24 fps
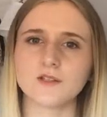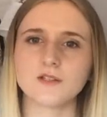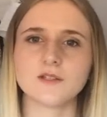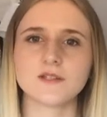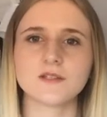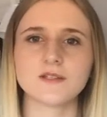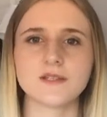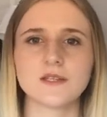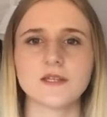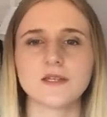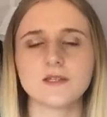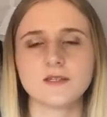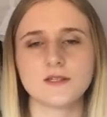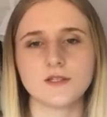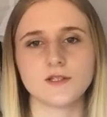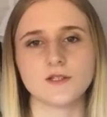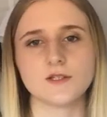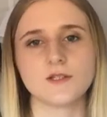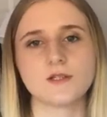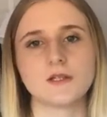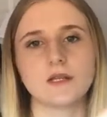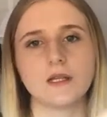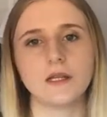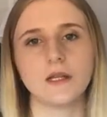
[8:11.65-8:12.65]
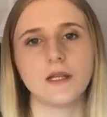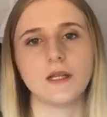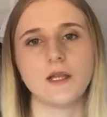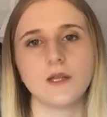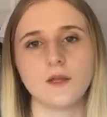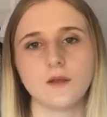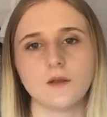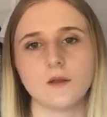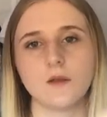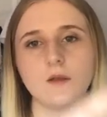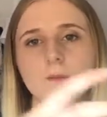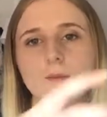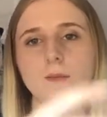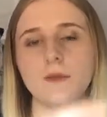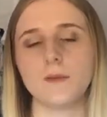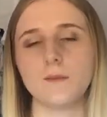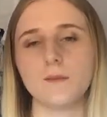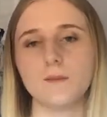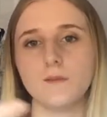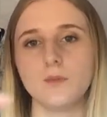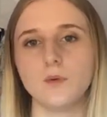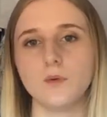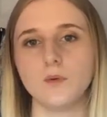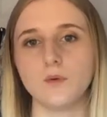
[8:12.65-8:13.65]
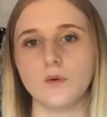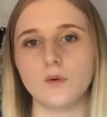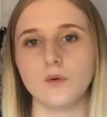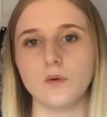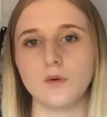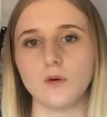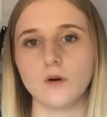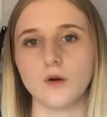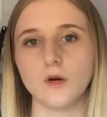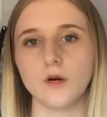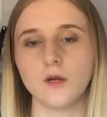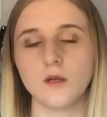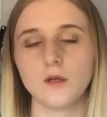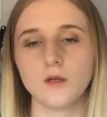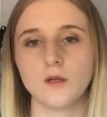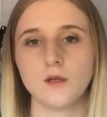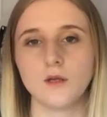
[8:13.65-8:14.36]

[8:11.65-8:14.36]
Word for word: because things are just a little bit more